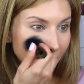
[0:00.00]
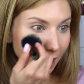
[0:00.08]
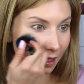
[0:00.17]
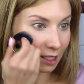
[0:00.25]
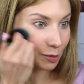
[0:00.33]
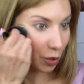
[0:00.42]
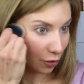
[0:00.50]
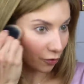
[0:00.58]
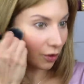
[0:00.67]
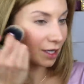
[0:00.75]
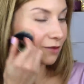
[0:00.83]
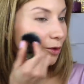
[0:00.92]
It is
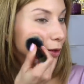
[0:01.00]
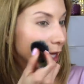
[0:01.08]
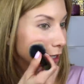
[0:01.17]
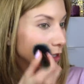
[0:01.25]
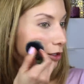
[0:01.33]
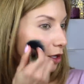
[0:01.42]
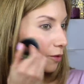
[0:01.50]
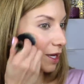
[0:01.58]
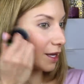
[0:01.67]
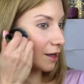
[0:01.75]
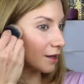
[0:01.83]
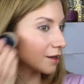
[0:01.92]
beautiful. And if you like
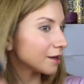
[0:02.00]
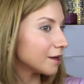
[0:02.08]
glowy